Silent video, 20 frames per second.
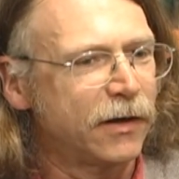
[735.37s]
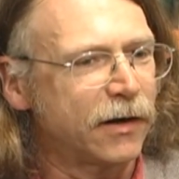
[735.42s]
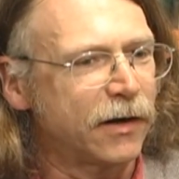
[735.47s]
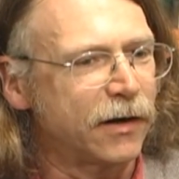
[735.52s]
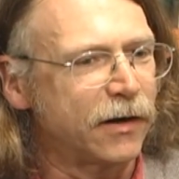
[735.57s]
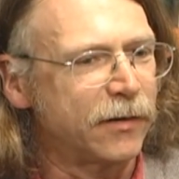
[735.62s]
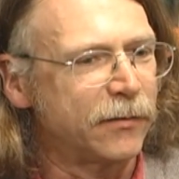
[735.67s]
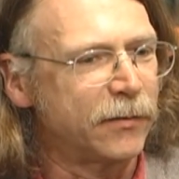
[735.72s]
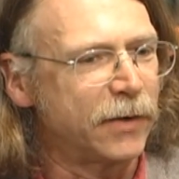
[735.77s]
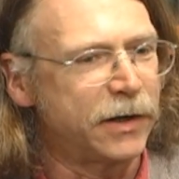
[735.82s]

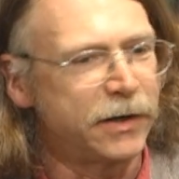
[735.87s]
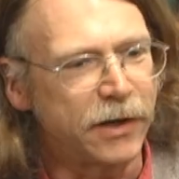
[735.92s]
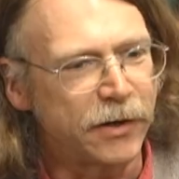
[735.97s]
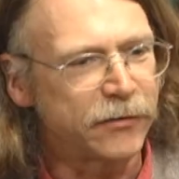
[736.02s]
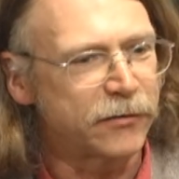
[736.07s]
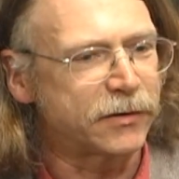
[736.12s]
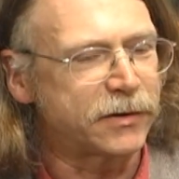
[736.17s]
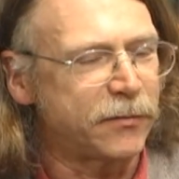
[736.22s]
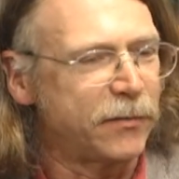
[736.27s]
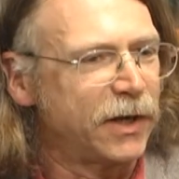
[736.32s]
Um,
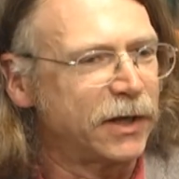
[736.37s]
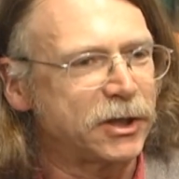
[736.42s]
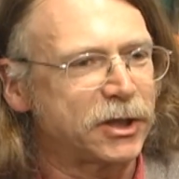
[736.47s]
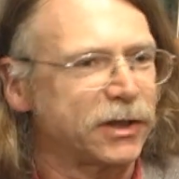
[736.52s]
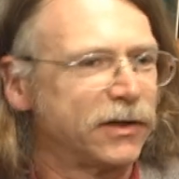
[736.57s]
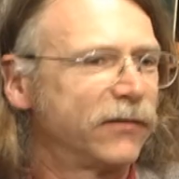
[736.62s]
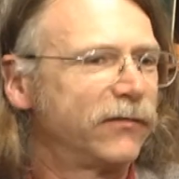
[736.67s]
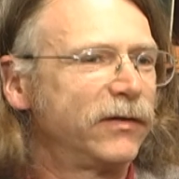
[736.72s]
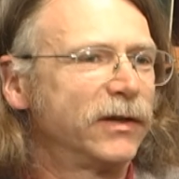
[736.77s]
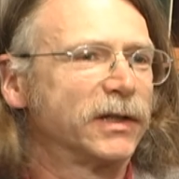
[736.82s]
another
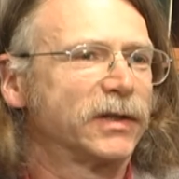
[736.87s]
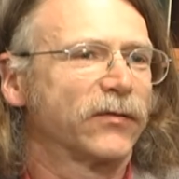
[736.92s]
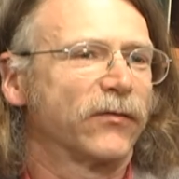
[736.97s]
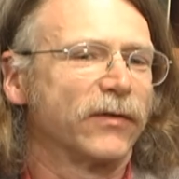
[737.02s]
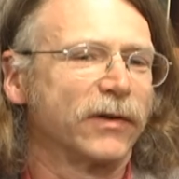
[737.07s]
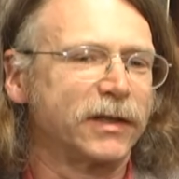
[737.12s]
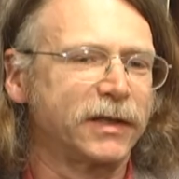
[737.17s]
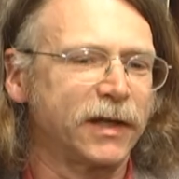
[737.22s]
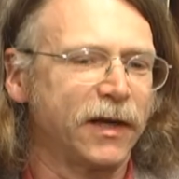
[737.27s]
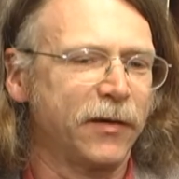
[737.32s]
dimension of this,
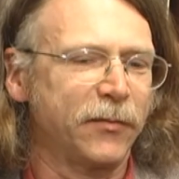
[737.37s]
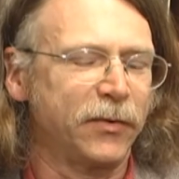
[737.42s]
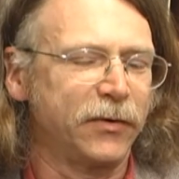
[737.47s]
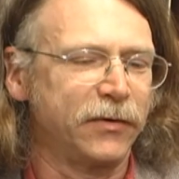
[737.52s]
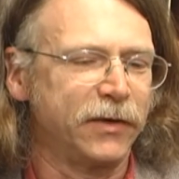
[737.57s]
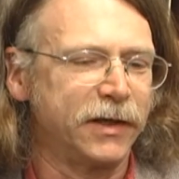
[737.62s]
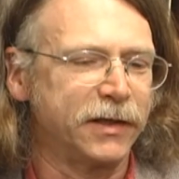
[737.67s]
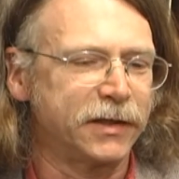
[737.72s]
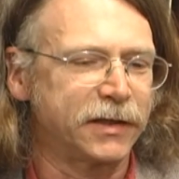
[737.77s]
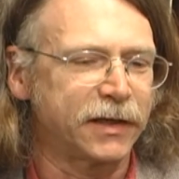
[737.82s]
for
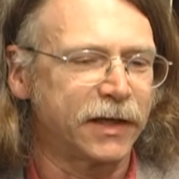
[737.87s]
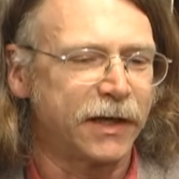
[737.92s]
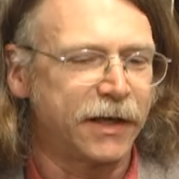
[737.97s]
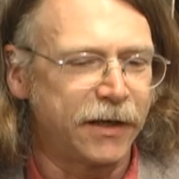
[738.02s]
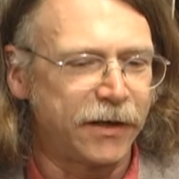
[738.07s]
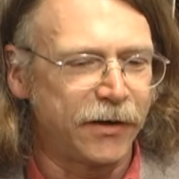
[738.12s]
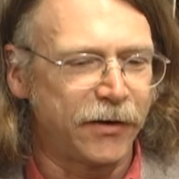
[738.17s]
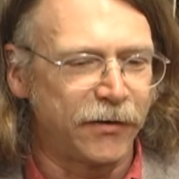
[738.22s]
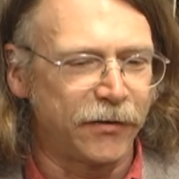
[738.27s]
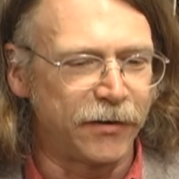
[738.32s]
example, is
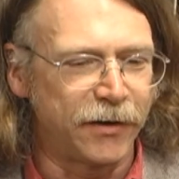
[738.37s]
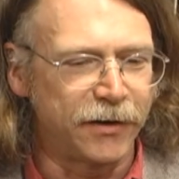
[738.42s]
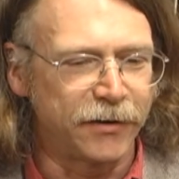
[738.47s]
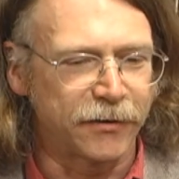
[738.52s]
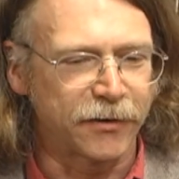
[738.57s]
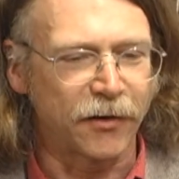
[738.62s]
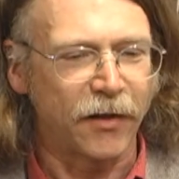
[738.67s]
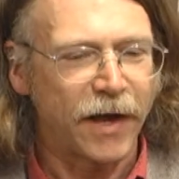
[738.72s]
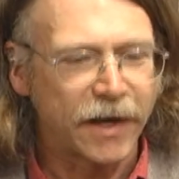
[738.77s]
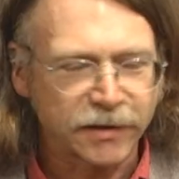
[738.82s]

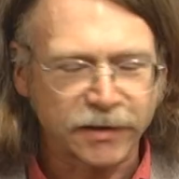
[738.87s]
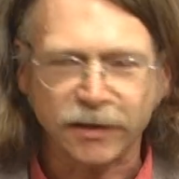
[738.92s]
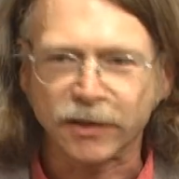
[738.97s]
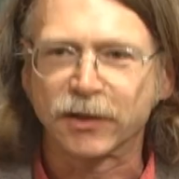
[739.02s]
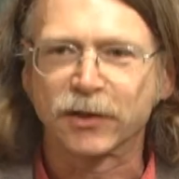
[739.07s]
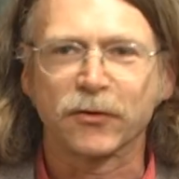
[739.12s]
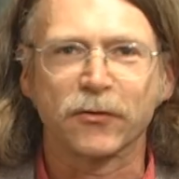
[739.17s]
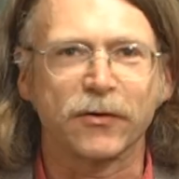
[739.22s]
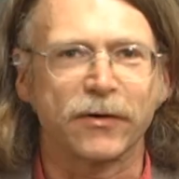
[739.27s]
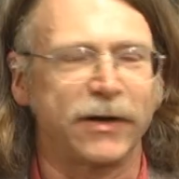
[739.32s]
the classic
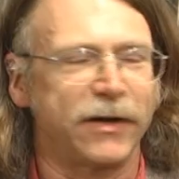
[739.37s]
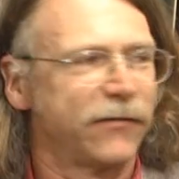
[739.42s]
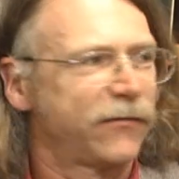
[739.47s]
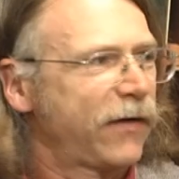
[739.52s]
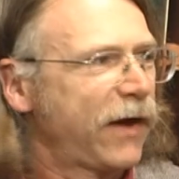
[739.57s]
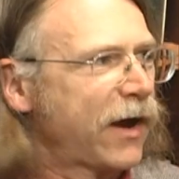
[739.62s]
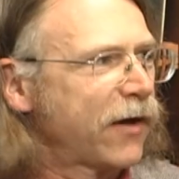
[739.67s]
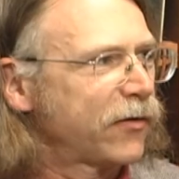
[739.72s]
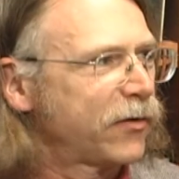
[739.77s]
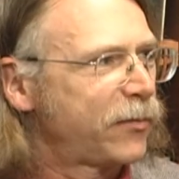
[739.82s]
story of
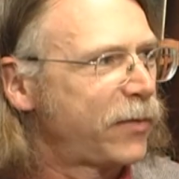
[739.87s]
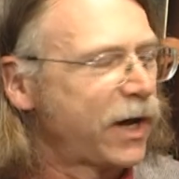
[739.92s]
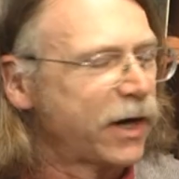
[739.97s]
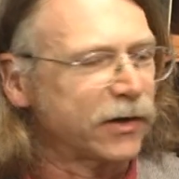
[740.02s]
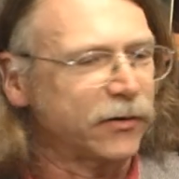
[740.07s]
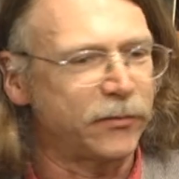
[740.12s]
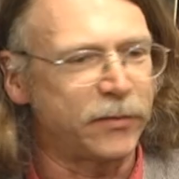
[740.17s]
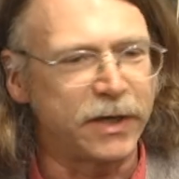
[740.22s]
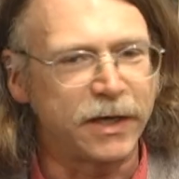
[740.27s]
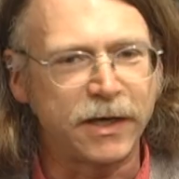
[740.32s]
how the
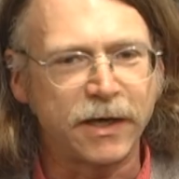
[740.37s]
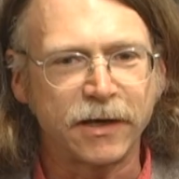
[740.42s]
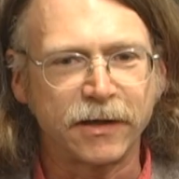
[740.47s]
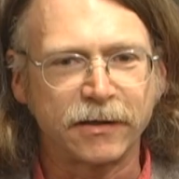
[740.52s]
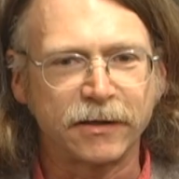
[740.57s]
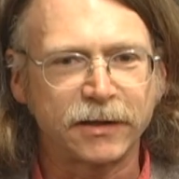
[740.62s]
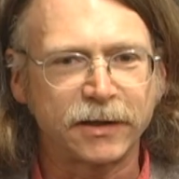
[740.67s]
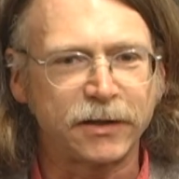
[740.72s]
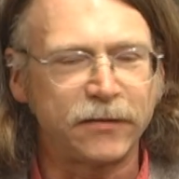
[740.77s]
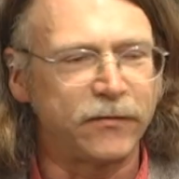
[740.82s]
battle
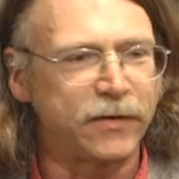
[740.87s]
begins.